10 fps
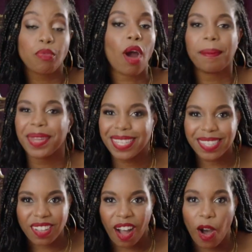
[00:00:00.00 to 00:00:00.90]
Prime
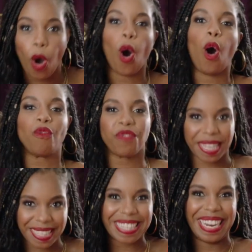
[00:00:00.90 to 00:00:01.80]
Minister,
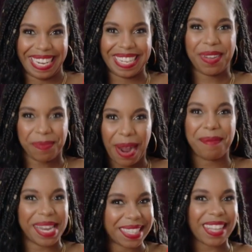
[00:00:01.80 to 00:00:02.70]
obviously.
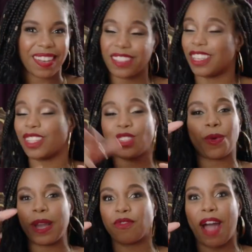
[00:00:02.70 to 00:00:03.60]
Prime Minister London, I'd
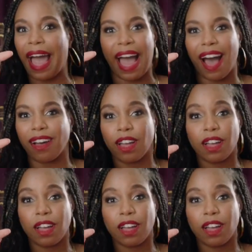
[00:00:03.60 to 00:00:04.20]
sort it right out.